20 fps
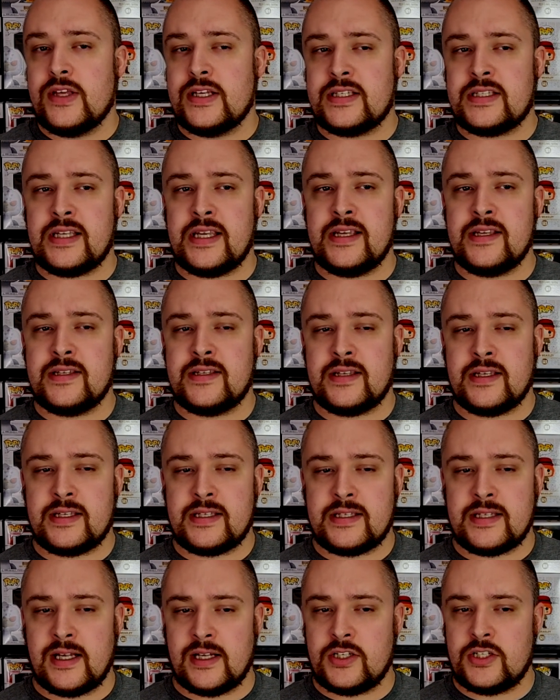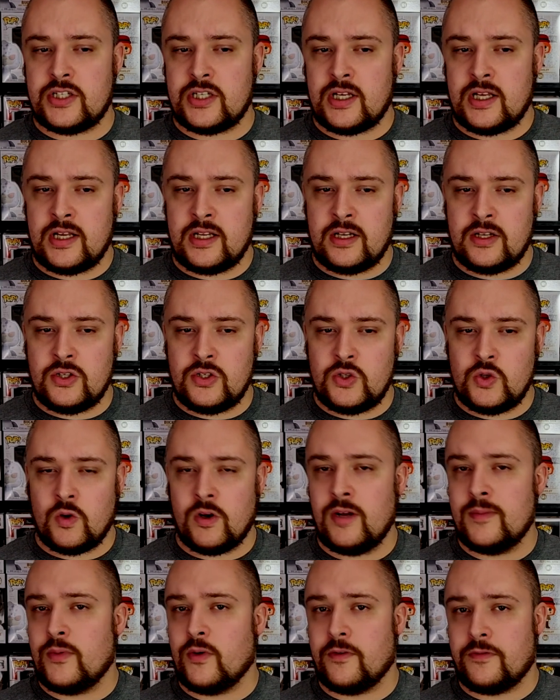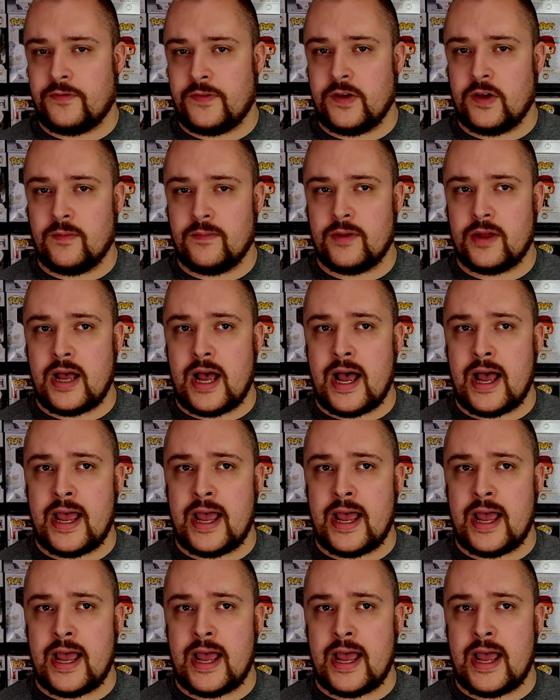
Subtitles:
This is such an enjoyable film.